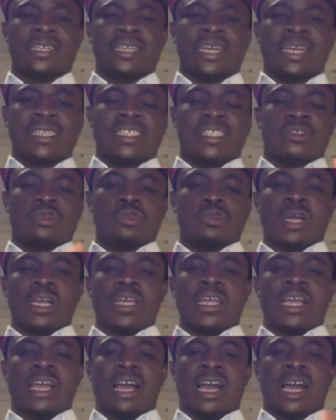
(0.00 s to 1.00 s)
That is
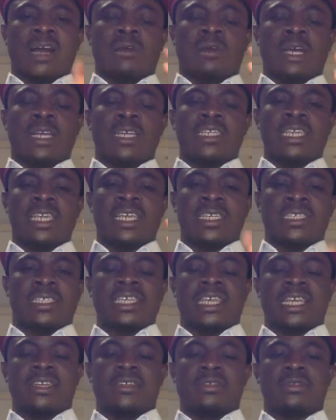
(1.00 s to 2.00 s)
why our
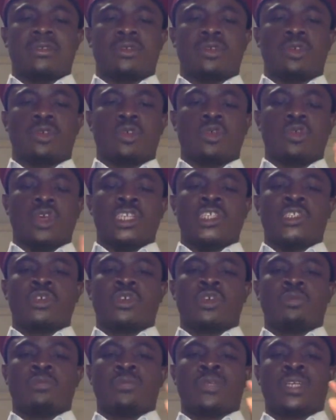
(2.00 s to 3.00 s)
ESN
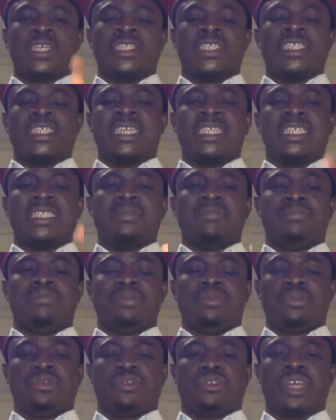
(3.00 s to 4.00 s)
always operate in the
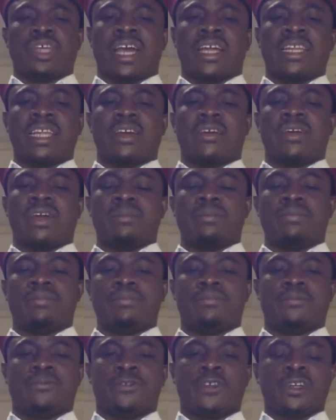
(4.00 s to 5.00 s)
bush and our
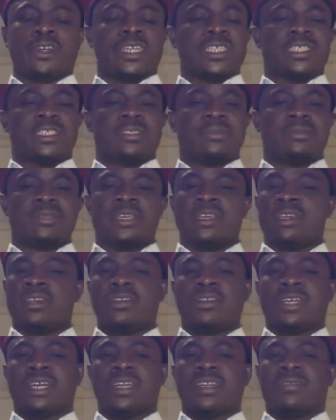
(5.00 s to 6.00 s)
forest.
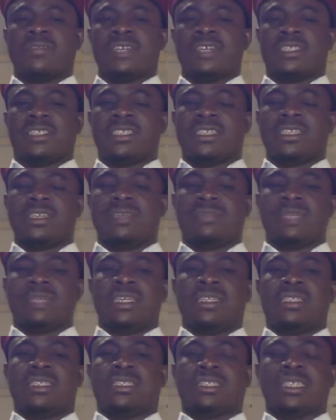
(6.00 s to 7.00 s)
You can never see them
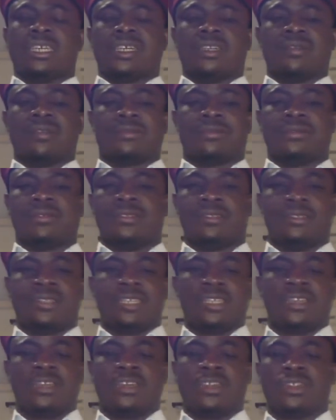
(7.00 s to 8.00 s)
in the town.
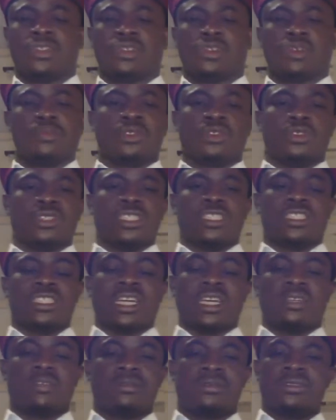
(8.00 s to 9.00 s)
They don't come to the
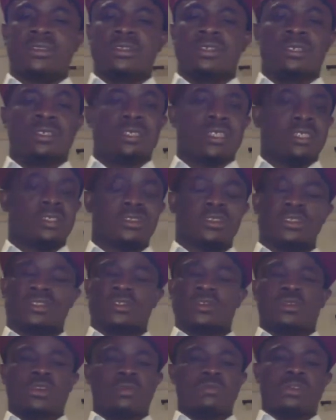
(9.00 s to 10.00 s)
town. They
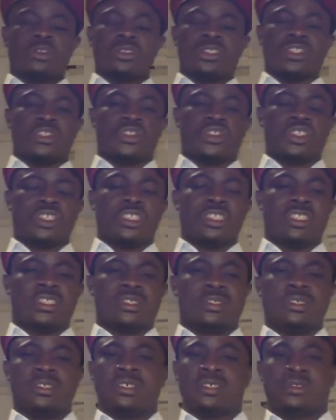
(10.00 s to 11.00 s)
don't come to the street.
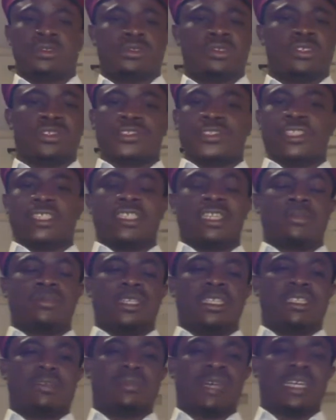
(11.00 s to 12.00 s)
You don't see
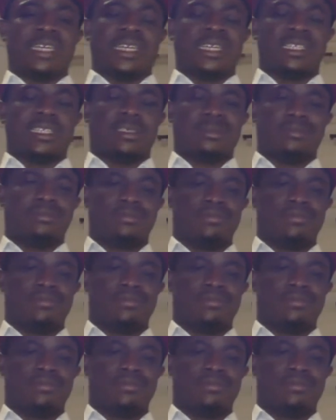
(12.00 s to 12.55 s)
them in the market.